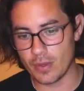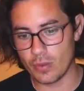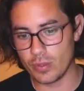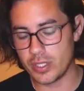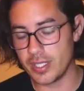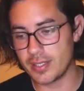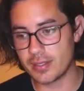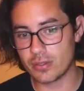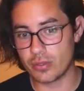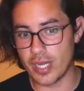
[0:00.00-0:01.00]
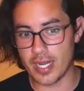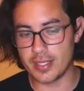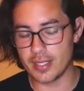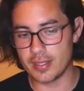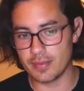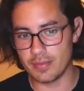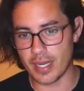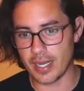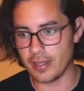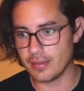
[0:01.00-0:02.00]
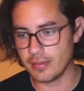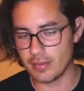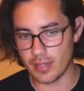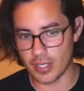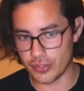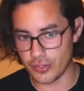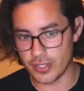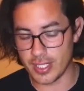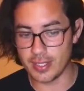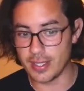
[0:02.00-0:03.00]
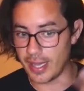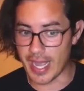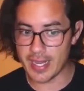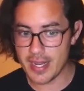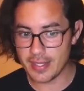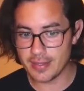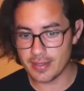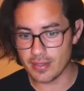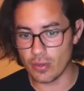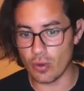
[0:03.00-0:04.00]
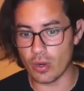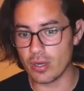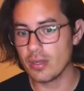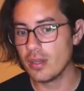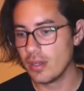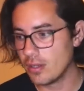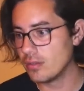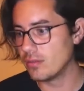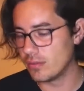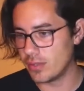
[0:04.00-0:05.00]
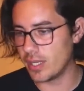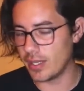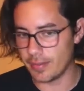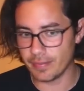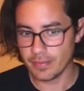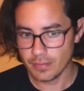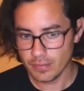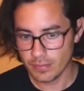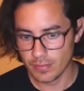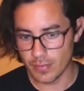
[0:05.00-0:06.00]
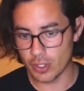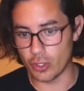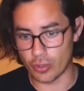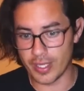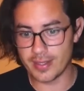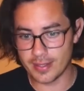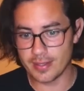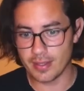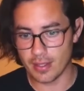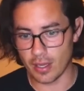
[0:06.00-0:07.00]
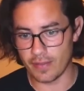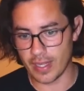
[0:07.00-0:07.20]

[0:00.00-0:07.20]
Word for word: which is created by, as you see, the lightnings or the currents of